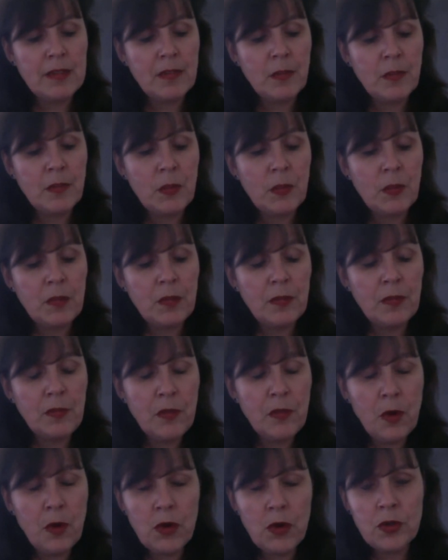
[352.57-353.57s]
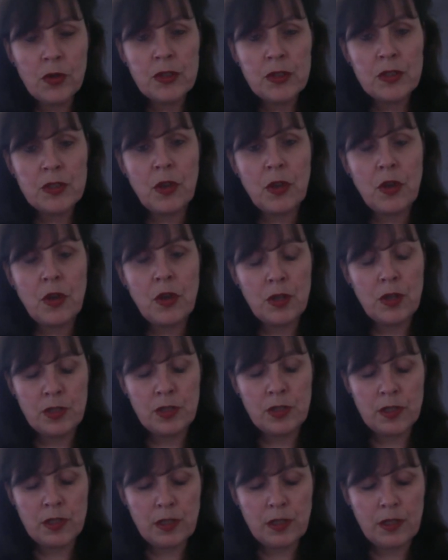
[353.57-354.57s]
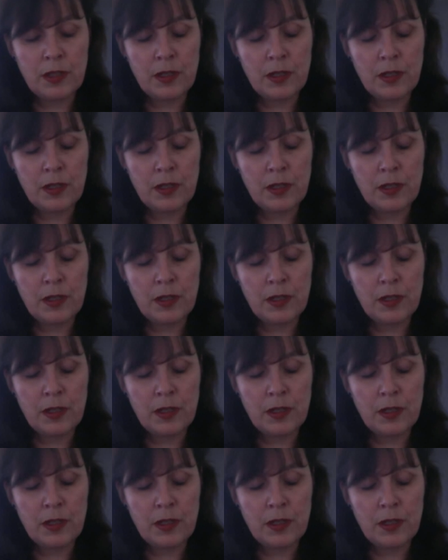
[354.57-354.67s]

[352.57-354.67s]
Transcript: will focus on